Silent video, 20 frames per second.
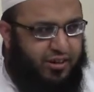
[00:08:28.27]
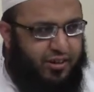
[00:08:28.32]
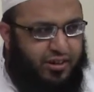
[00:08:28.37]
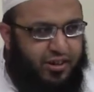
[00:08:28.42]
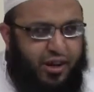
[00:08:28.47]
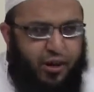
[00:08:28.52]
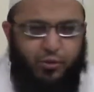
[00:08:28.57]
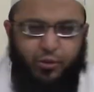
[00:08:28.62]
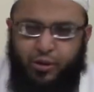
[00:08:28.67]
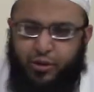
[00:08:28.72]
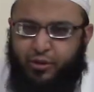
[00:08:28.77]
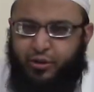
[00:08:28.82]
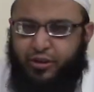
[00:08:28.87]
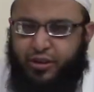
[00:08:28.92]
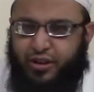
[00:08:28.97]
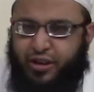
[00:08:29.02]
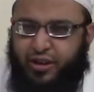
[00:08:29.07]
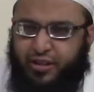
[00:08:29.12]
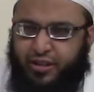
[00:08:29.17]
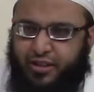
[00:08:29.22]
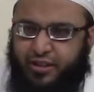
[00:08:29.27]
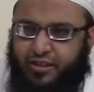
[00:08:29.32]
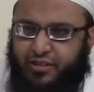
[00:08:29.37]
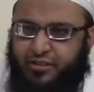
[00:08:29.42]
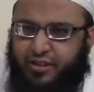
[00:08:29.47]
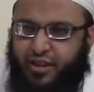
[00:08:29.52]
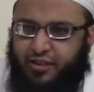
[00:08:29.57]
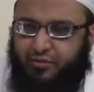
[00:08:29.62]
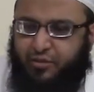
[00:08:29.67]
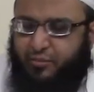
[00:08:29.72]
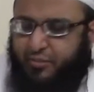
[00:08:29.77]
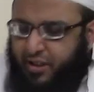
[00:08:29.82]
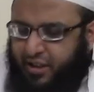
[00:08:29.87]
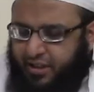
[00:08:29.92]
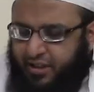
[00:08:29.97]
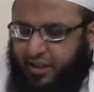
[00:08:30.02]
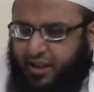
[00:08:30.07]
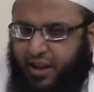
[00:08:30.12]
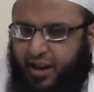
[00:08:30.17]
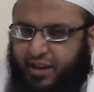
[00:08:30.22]
Now we know there are things that even
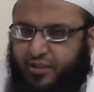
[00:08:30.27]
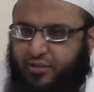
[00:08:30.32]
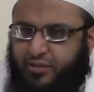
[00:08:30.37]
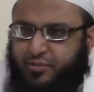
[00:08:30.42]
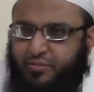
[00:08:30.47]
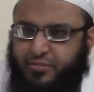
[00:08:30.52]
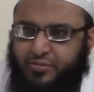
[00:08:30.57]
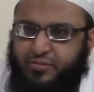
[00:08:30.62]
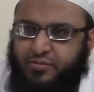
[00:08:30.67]
make the atom.